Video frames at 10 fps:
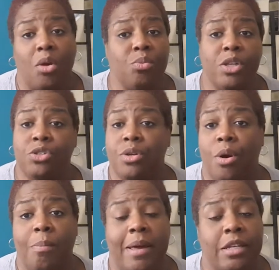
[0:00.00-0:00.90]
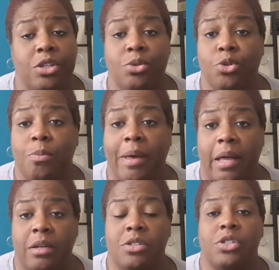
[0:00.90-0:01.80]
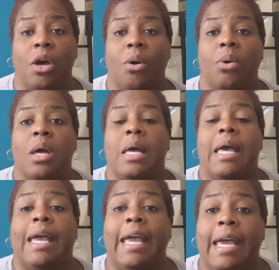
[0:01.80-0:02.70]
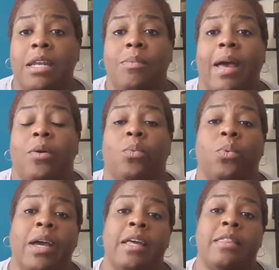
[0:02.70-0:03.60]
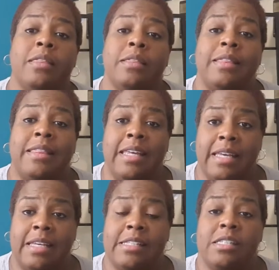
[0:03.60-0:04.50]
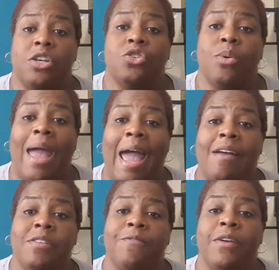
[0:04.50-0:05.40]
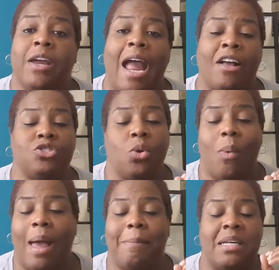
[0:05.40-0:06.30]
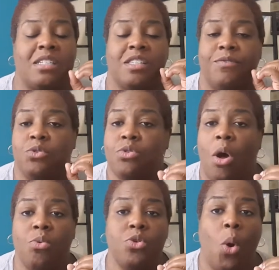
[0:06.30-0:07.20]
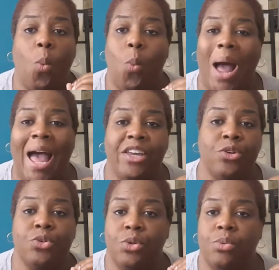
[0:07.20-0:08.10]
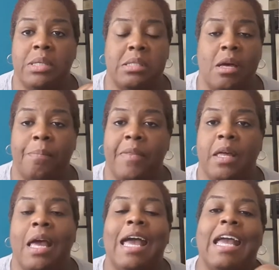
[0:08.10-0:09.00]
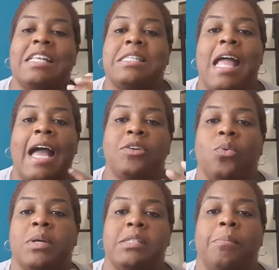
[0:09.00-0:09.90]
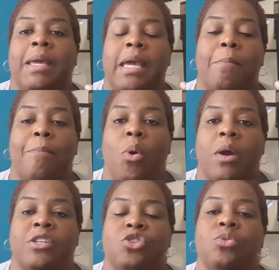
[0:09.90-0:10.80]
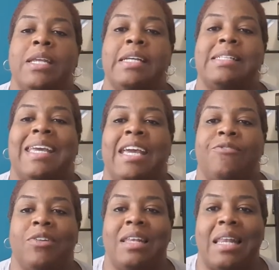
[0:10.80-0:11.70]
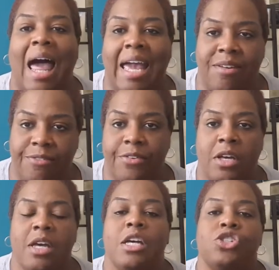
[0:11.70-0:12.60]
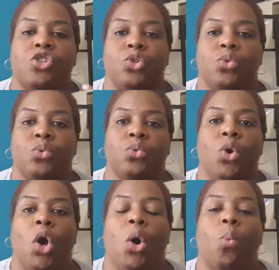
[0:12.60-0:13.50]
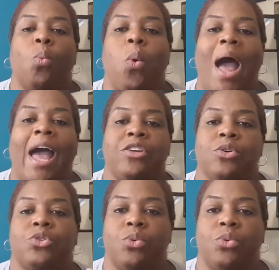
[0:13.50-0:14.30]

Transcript: when you know better, you do better. So anyway, with this, you have to figure out your why, because if you don't know why you're doing something, it's not going to be important. You need to give life to why you're